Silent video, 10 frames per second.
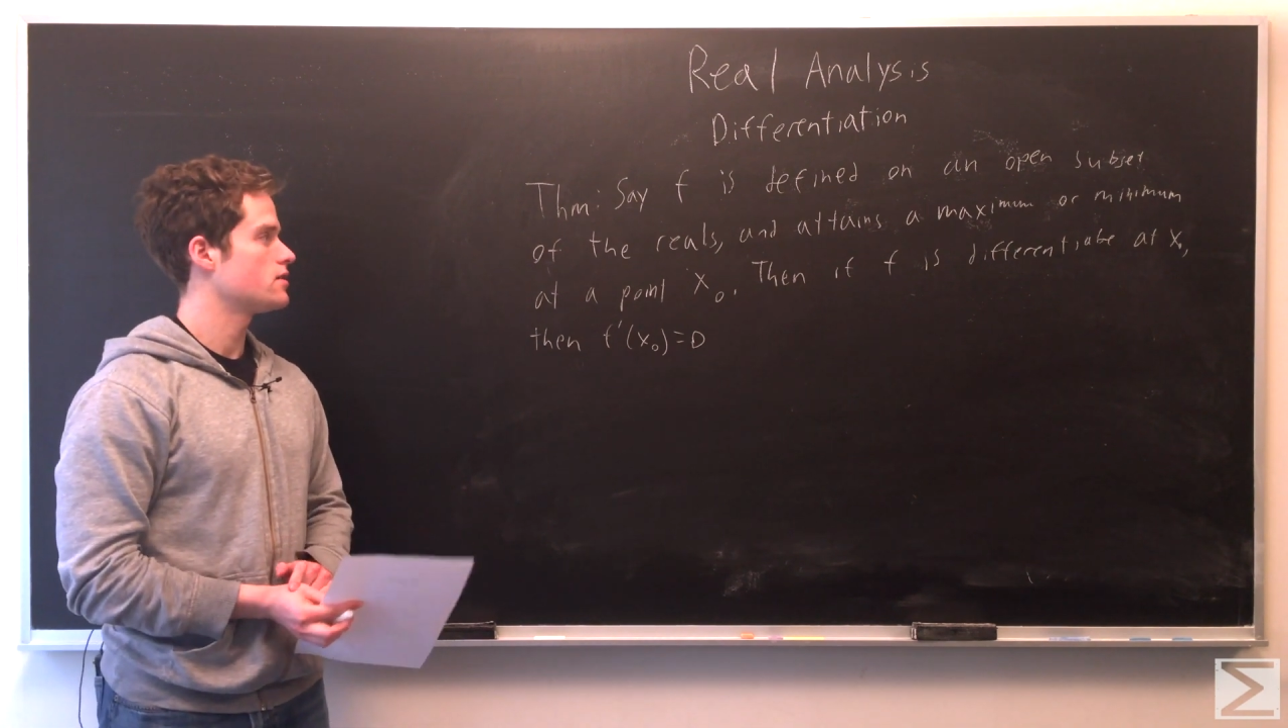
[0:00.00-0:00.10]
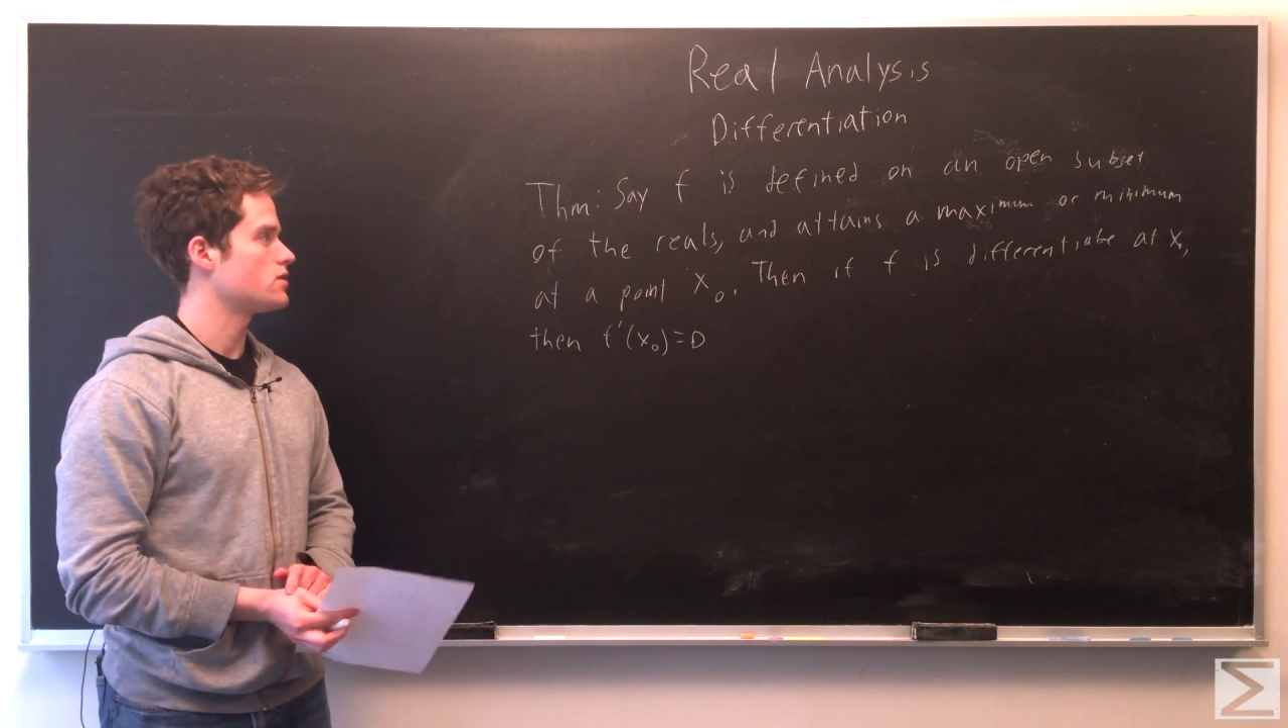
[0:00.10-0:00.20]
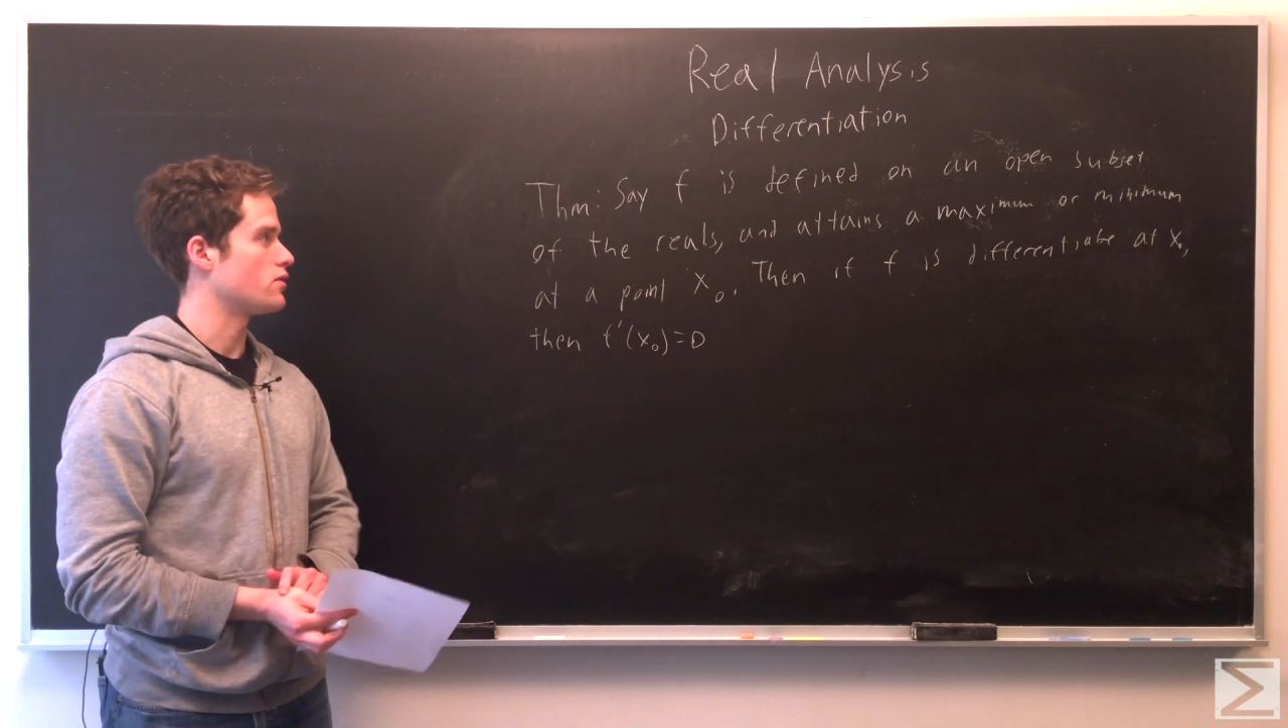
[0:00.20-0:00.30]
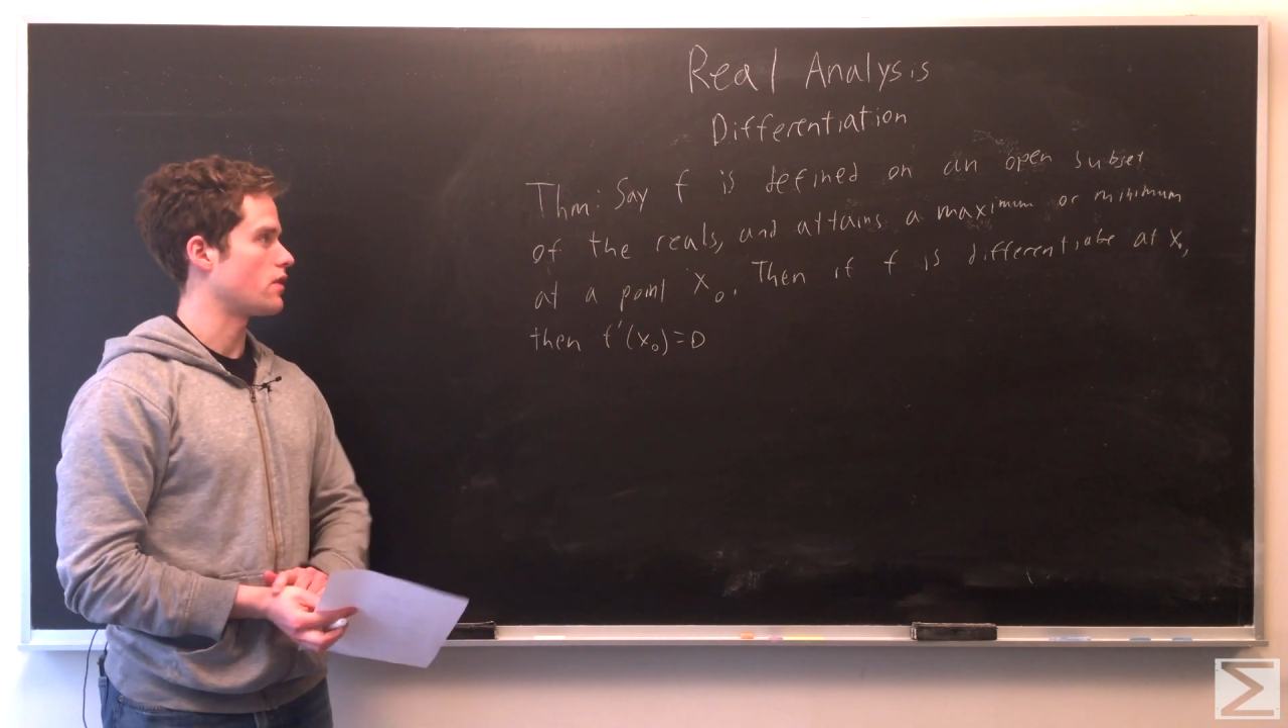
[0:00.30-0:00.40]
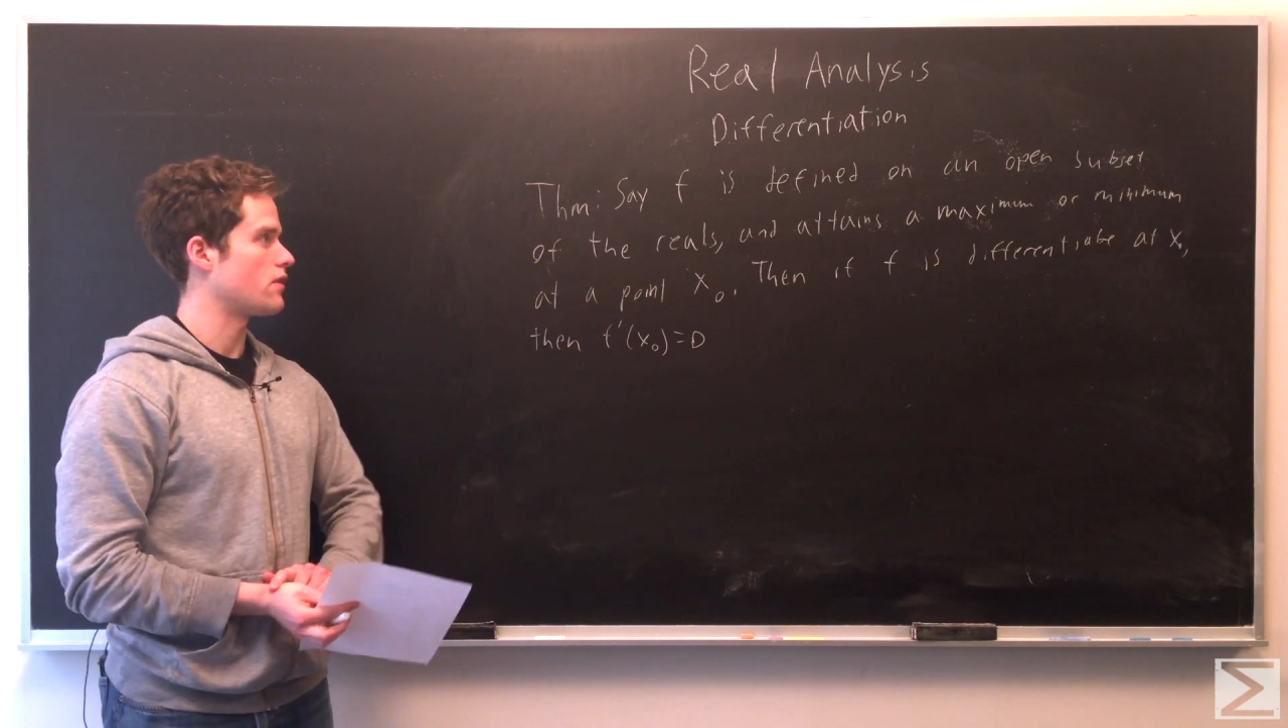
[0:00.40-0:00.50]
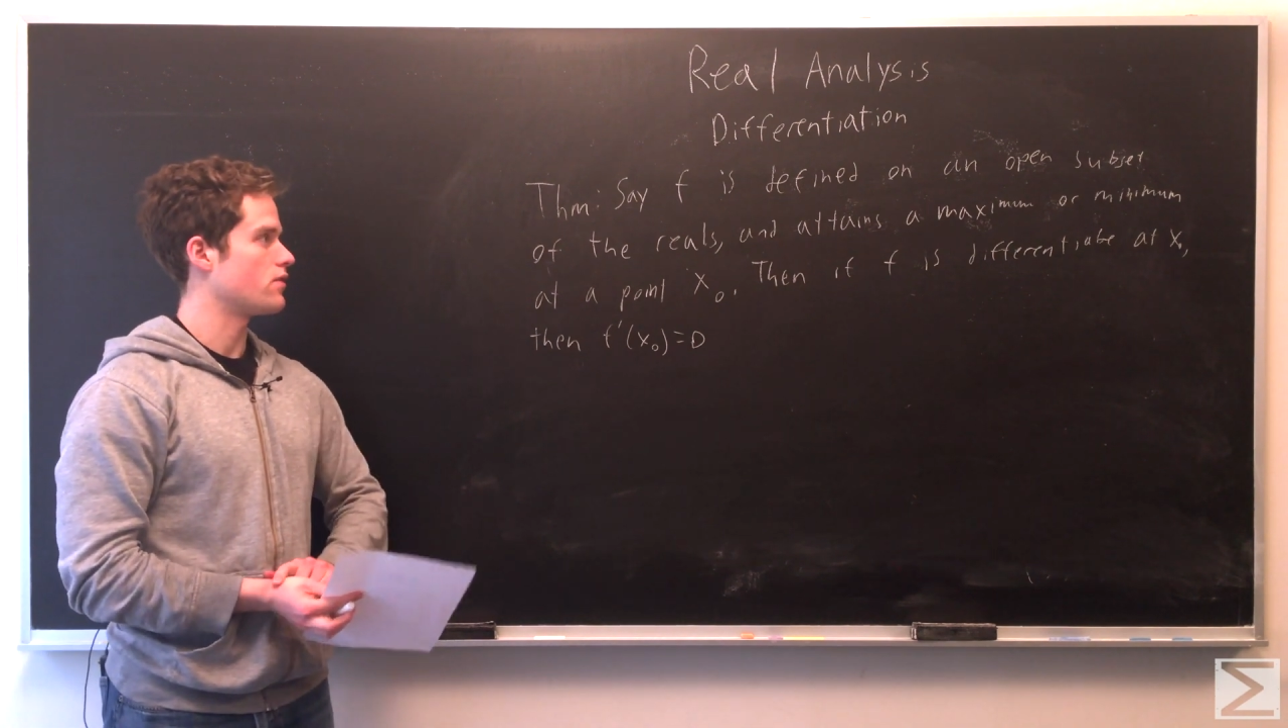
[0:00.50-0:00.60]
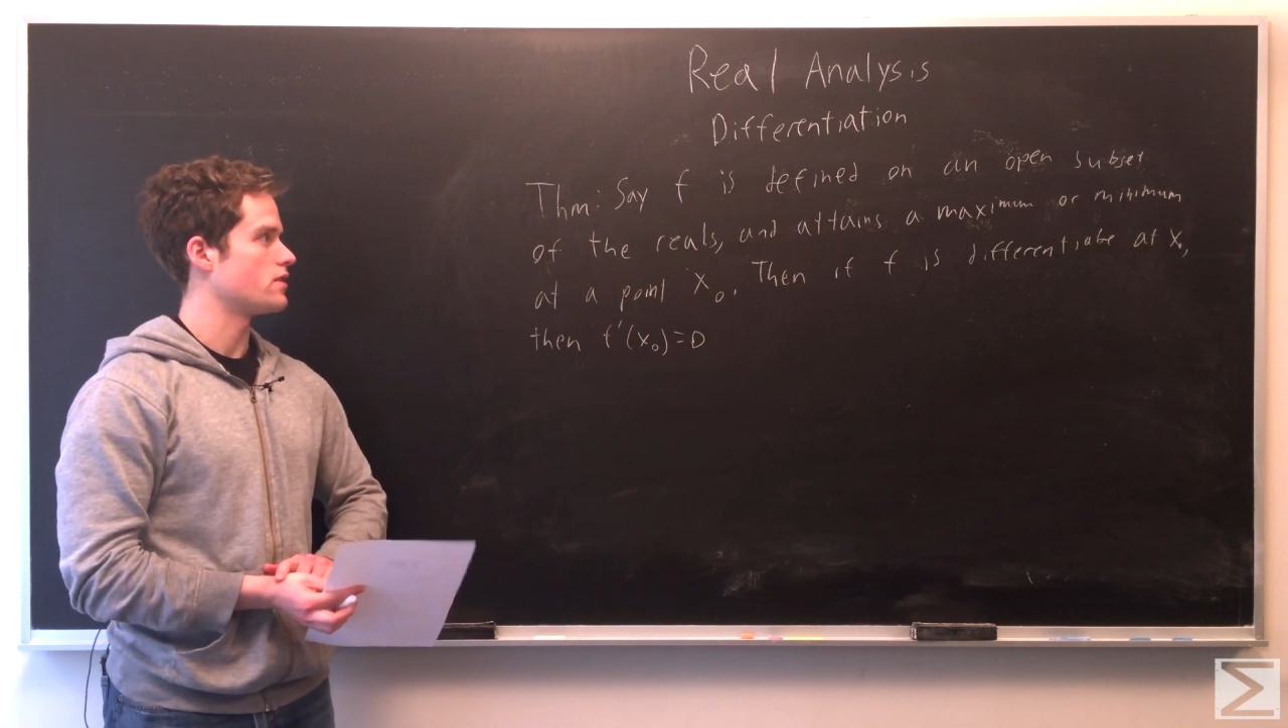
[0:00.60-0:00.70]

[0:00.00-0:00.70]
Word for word: so if f